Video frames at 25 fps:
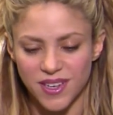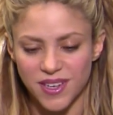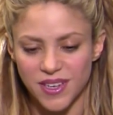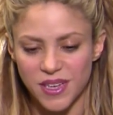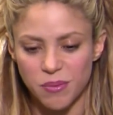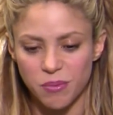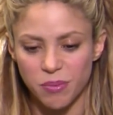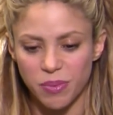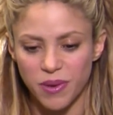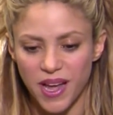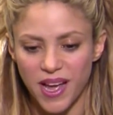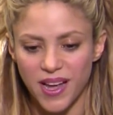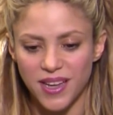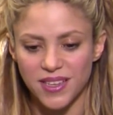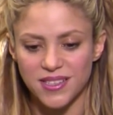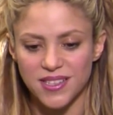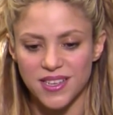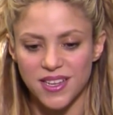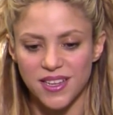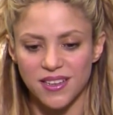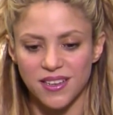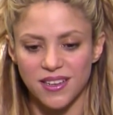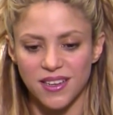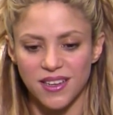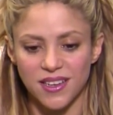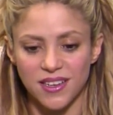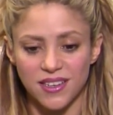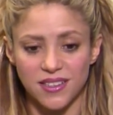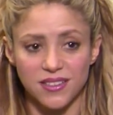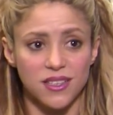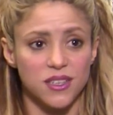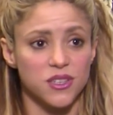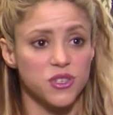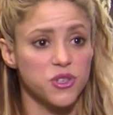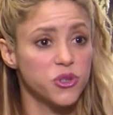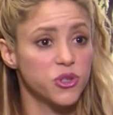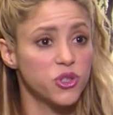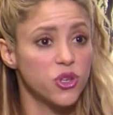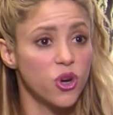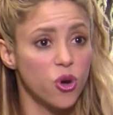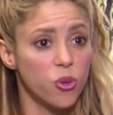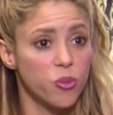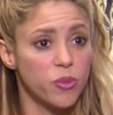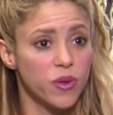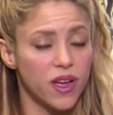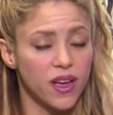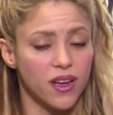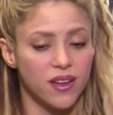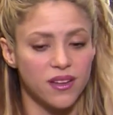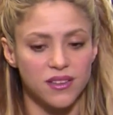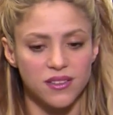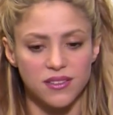implies it is a utopia.